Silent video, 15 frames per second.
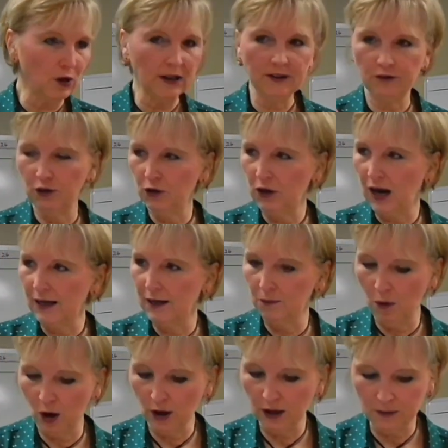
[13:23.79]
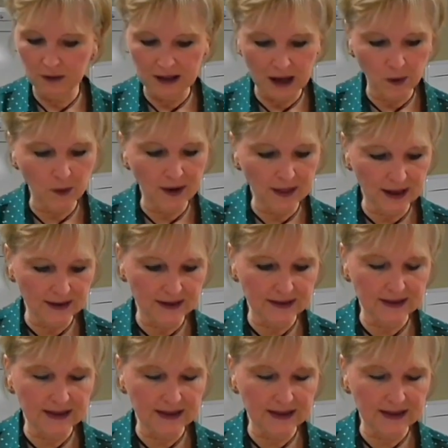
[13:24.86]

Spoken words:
And if you kind of mark them in that way, that's